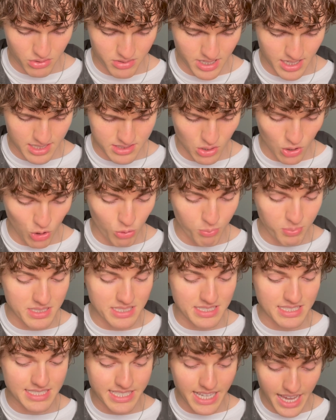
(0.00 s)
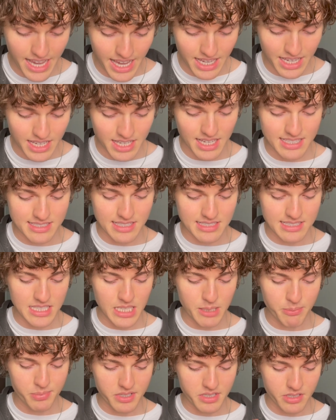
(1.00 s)
as Opus Dei, is a
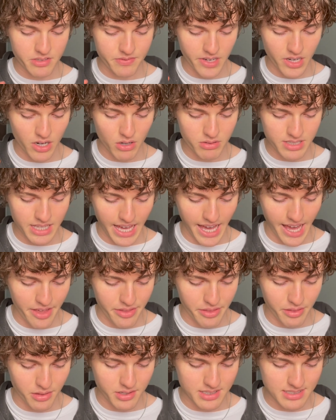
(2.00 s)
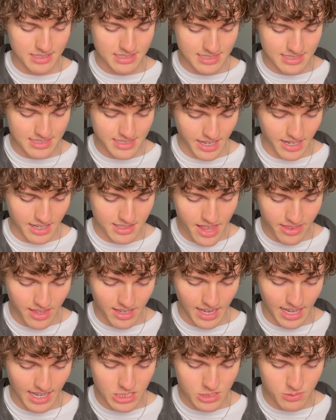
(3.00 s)
deeply devout Catholic sect that
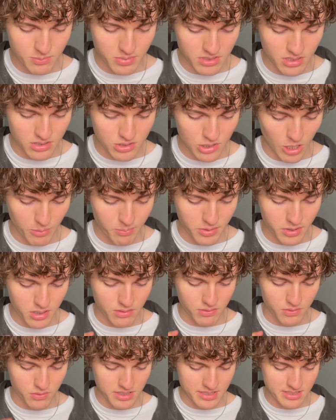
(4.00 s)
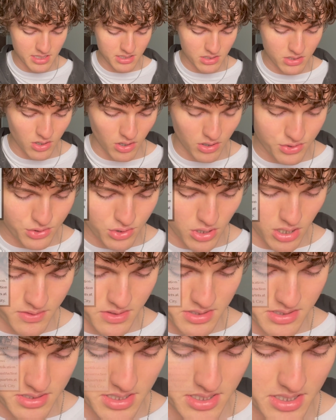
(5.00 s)
has been the topic of recent
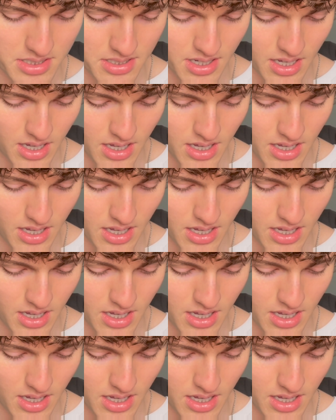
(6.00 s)
controversy.